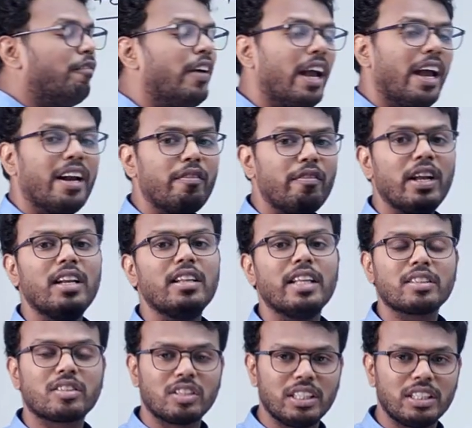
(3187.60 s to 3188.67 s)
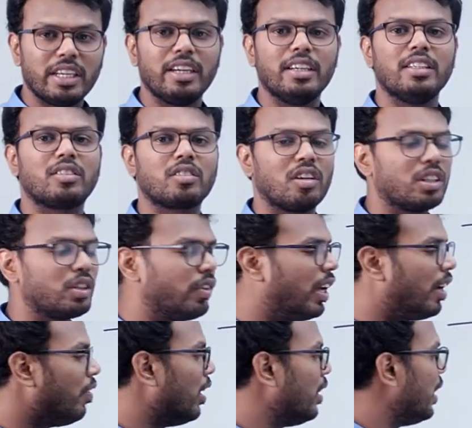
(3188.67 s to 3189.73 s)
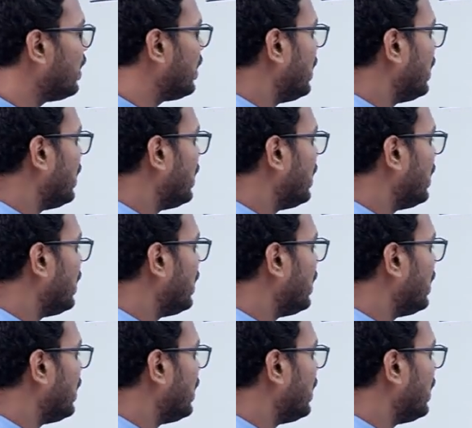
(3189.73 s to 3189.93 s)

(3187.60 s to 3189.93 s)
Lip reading: where will they sit and discuss? They will